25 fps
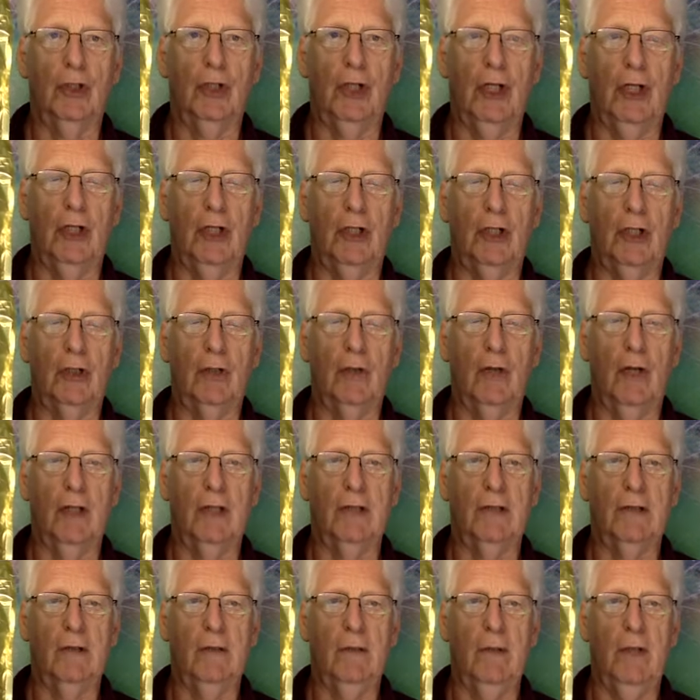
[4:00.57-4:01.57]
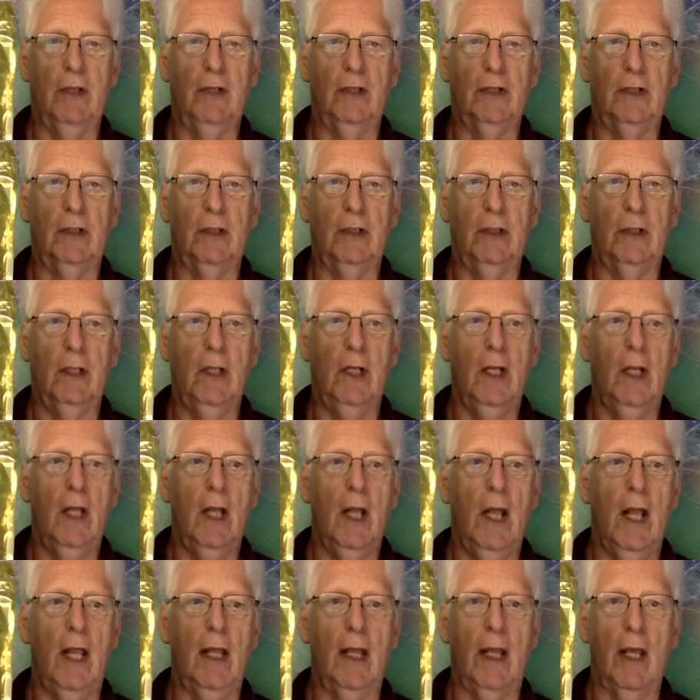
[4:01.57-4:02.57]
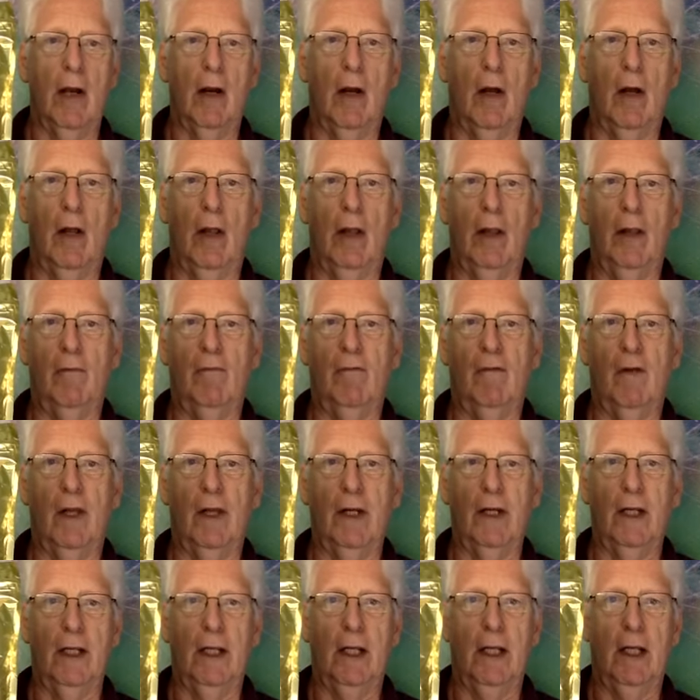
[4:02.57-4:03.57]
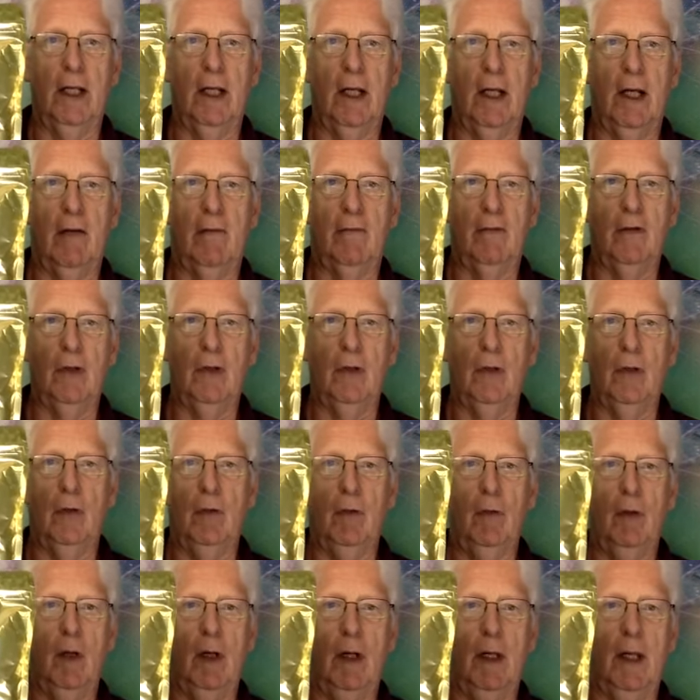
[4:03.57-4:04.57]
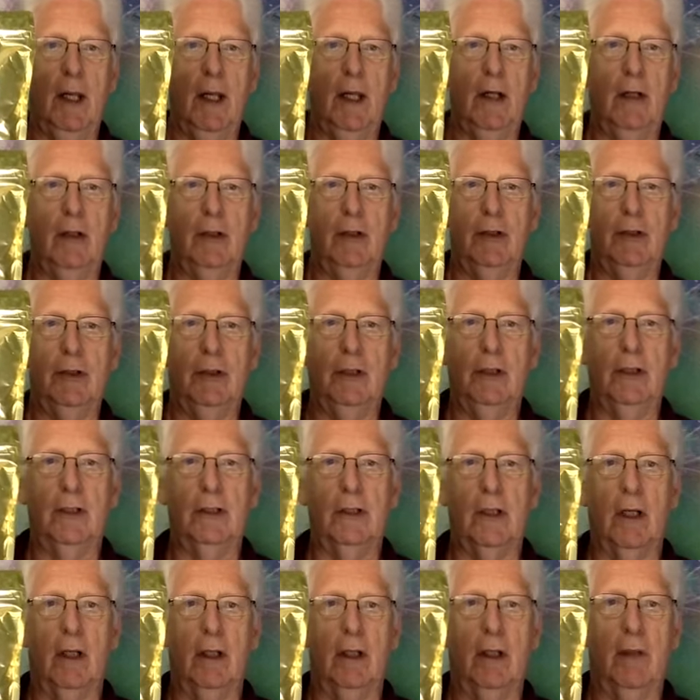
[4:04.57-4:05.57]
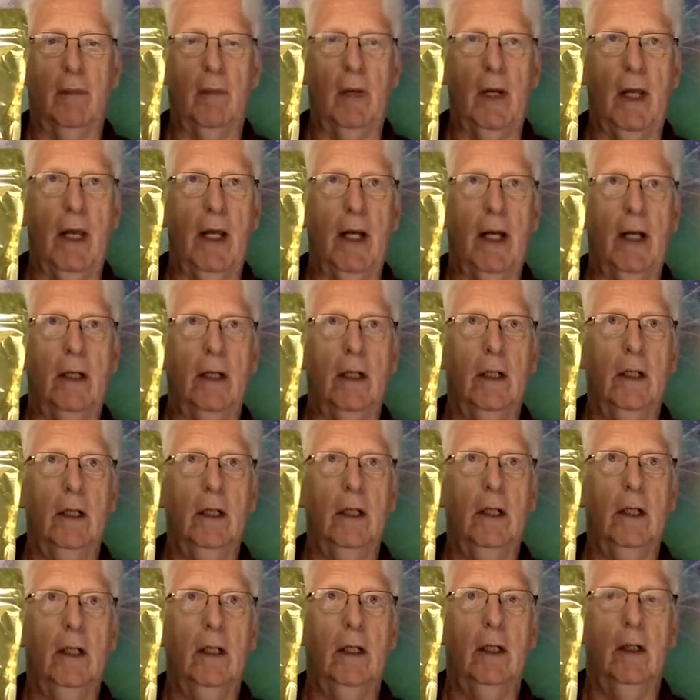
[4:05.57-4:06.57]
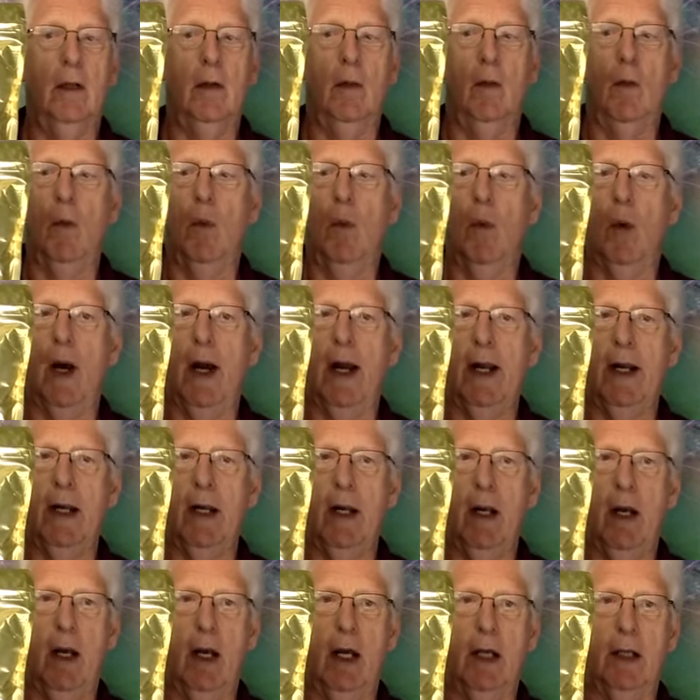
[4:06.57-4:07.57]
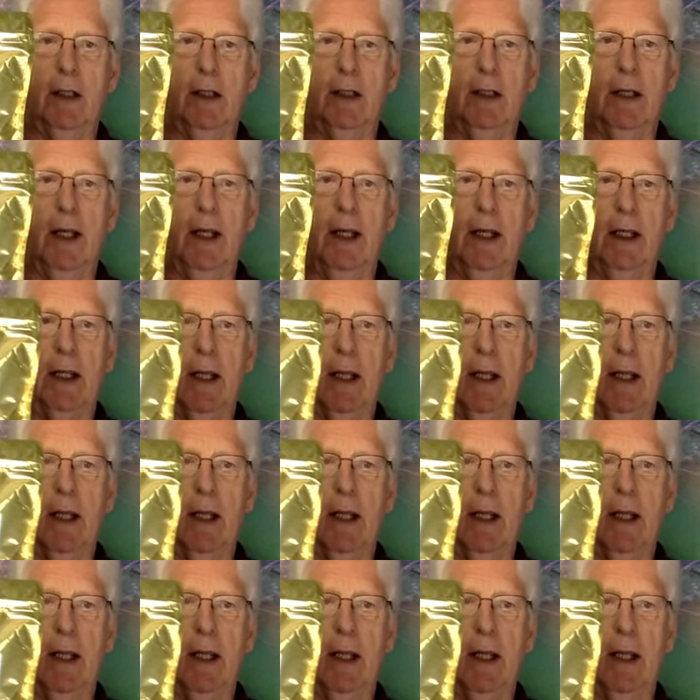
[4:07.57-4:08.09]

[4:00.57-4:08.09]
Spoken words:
change and transformation, and then all the flooding in of new energies on the planet, why not take